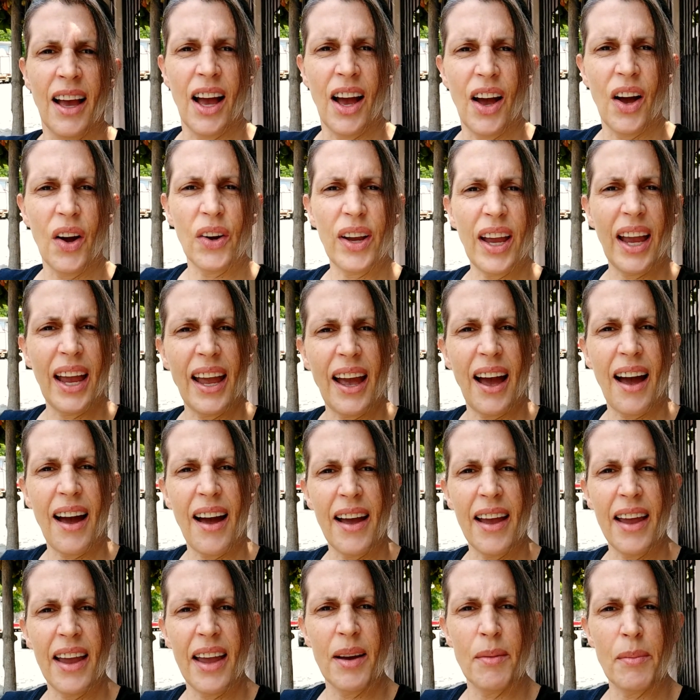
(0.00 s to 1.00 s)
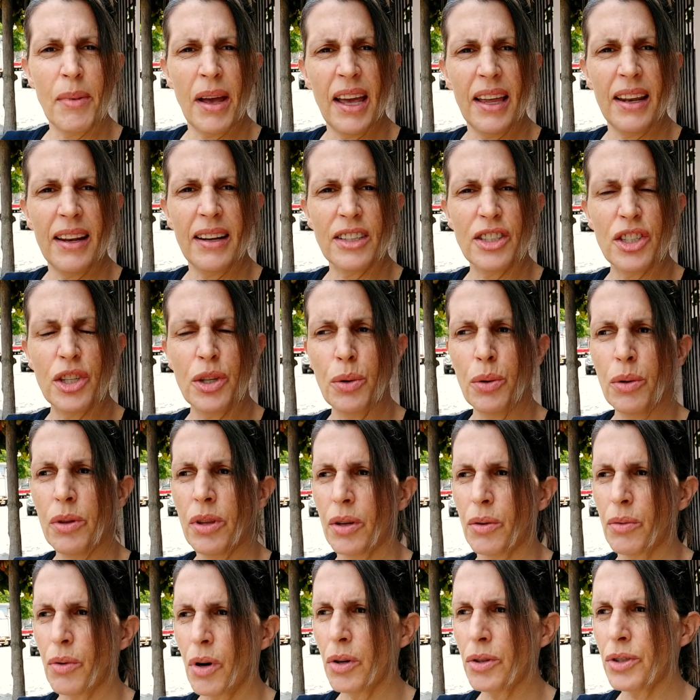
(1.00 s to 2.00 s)
Okay, I am headed to the
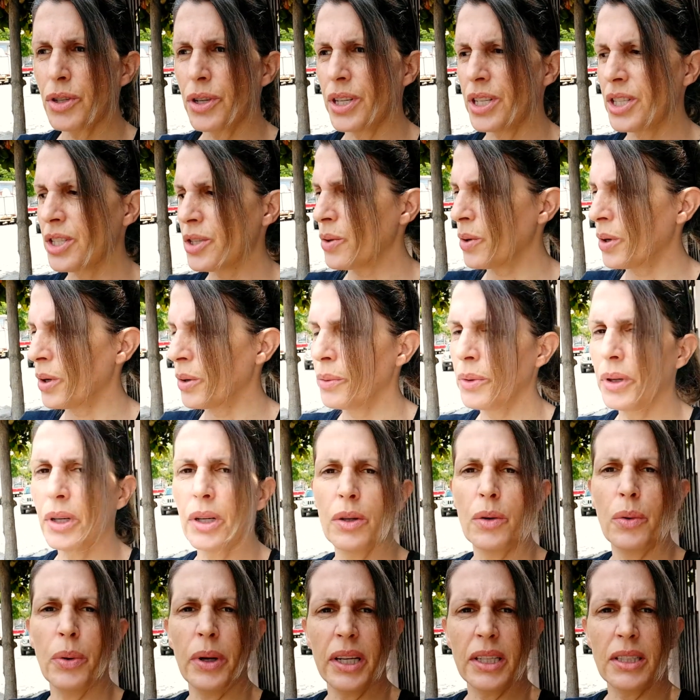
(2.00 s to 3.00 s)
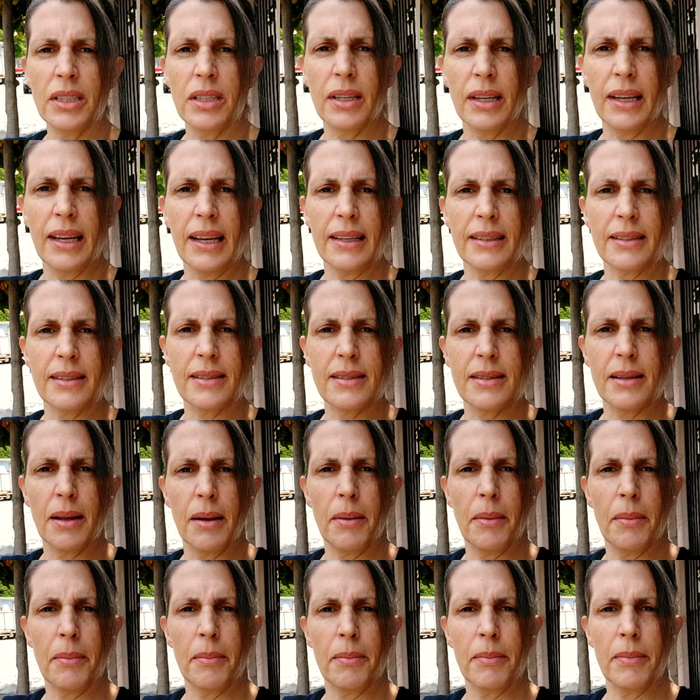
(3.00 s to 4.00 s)
grocery store real quick to get
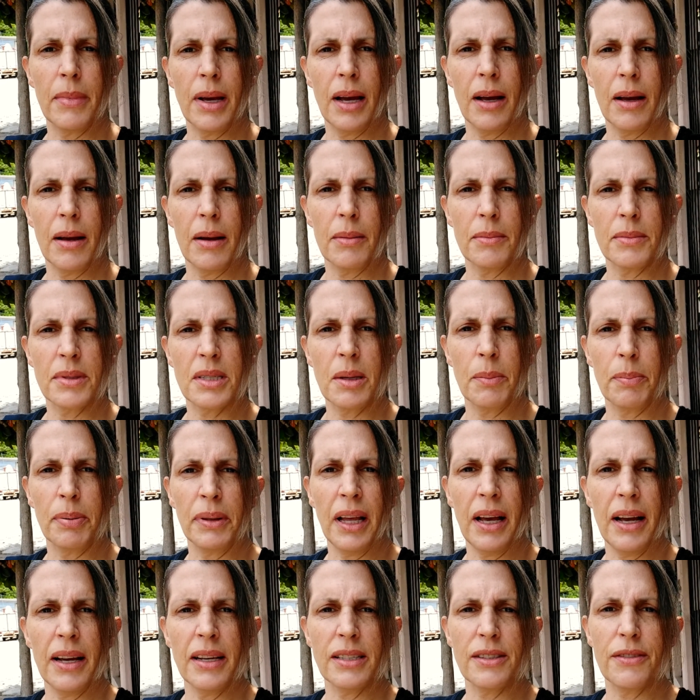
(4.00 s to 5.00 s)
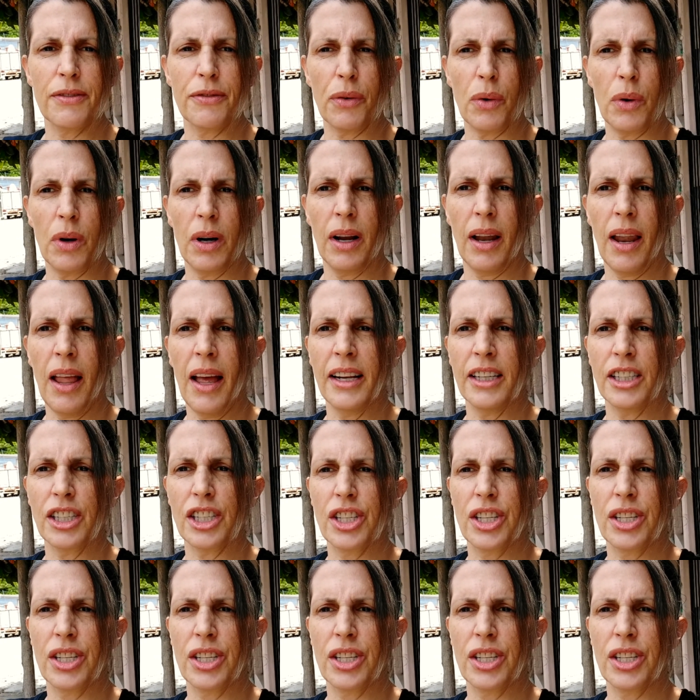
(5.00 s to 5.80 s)
some supplies for lunch.